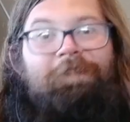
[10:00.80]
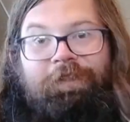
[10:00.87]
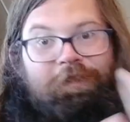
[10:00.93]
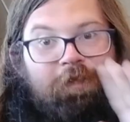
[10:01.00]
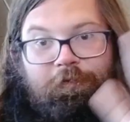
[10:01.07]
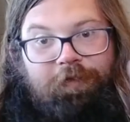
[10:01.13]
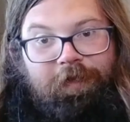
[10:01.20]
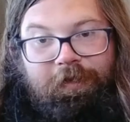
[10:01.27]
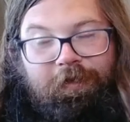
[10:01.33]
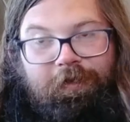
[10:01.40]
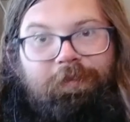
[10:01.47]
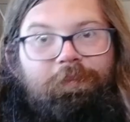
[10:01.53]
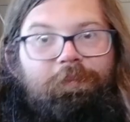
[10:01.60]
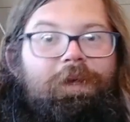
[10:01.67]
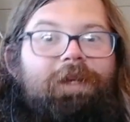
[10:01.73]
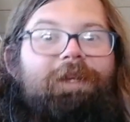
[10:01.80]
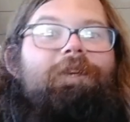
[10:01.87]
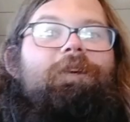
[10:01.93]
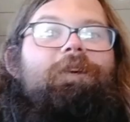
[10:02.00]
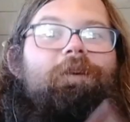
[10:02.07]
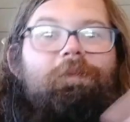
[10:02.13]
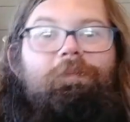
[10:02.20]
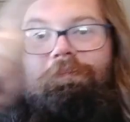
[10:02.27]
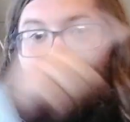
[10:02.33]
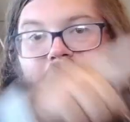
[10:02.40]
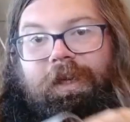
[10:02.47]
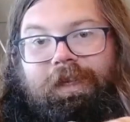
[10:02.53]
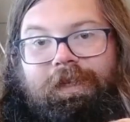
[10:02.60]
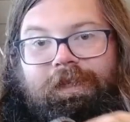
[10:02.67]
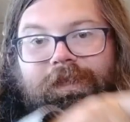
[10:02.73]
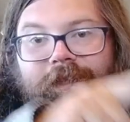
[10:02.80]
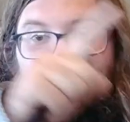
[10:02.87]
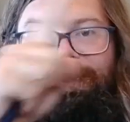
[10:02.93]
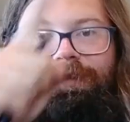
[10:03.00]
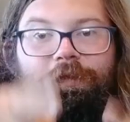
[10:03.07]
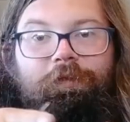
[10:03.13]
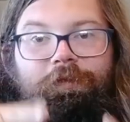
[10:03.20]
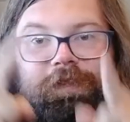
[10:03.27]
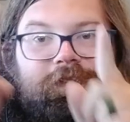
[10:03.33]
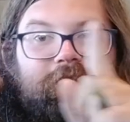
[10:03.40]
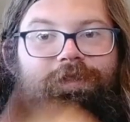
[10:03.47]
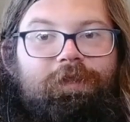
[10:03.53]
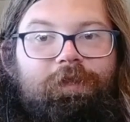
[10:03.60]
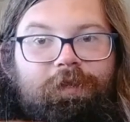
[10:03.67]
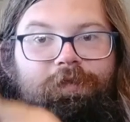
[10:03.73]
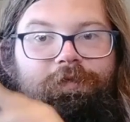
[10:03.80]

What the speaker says: Go figure. Money can only solve